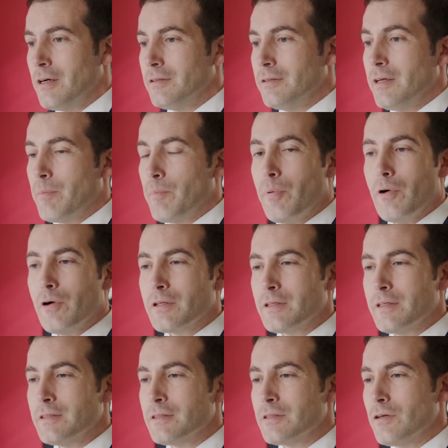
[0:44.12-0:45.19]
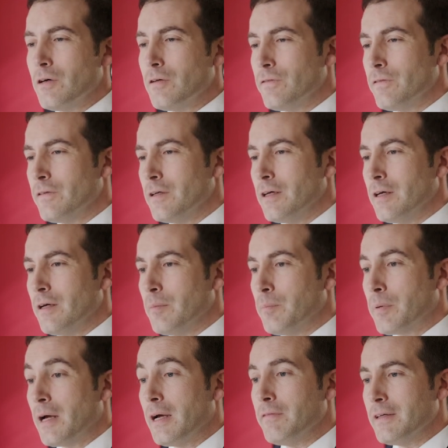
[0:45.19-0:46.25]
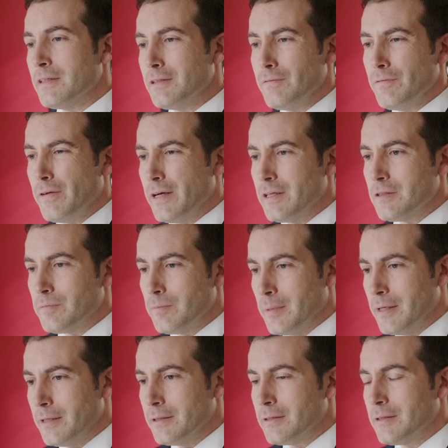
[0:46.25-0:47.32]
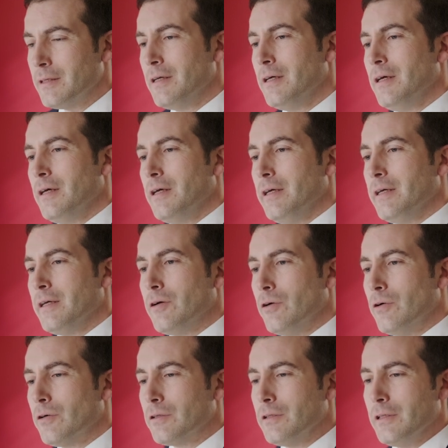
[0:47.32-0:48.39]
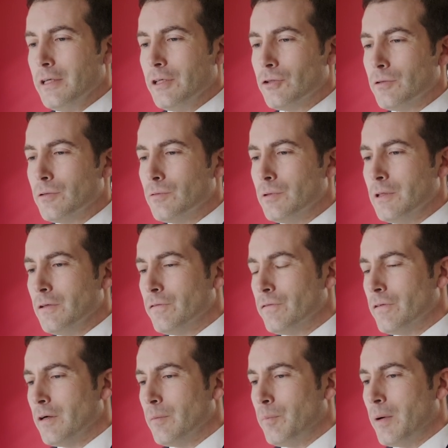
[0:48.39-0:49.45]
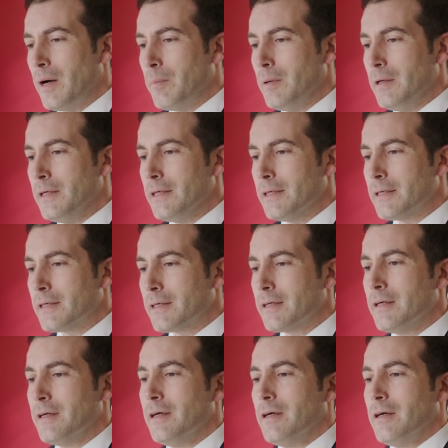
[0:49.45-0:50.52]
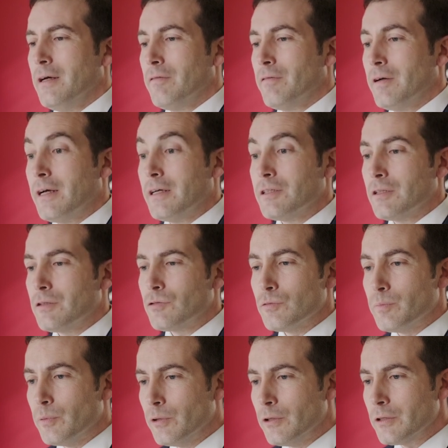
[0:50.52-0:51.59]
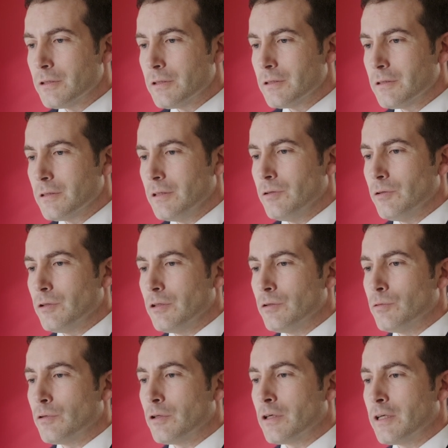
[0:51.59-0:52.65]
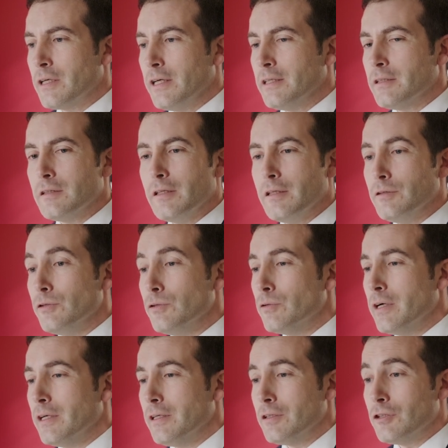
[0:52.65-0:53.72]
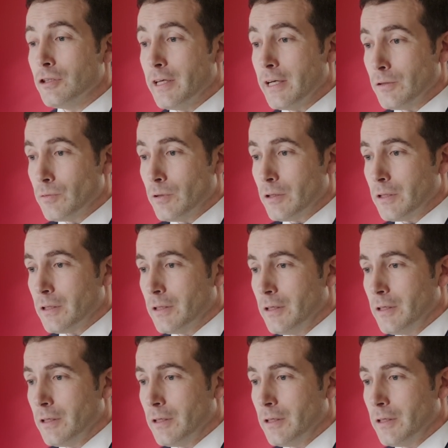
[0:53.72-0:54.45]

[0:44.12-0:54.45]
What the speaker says: the importance of private investment in coordination with public financial support in order to create the new energy network.